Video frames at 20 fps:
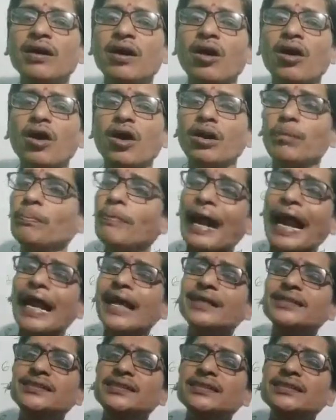or
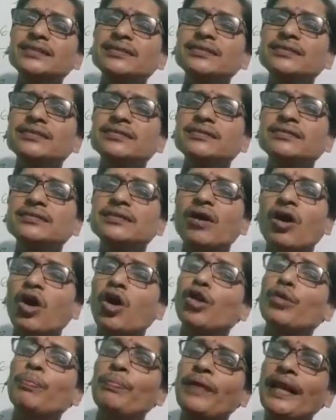birds
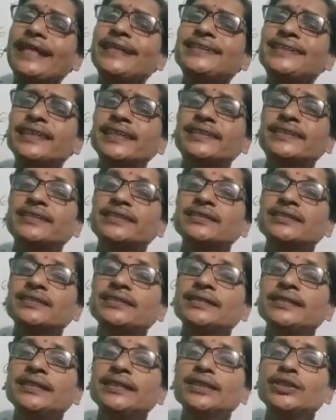or places.
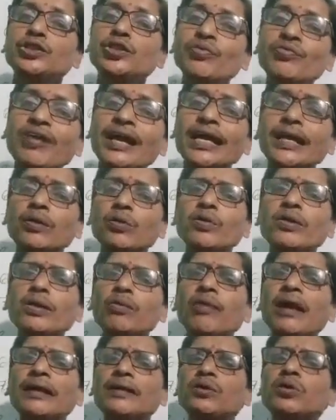So when we
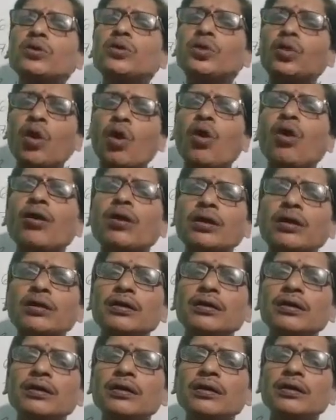want to talk,
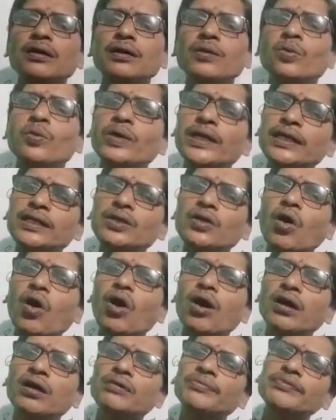we
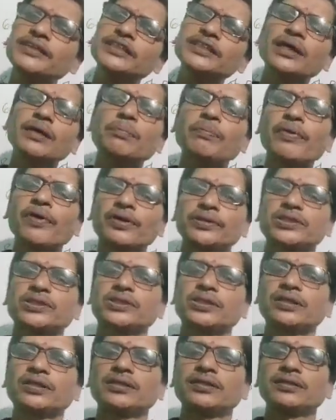talk with a
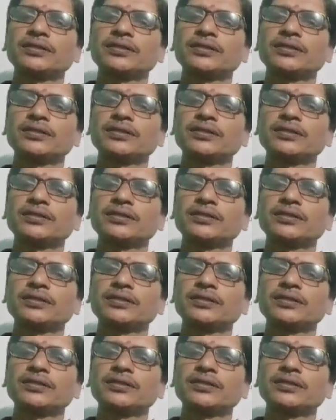person.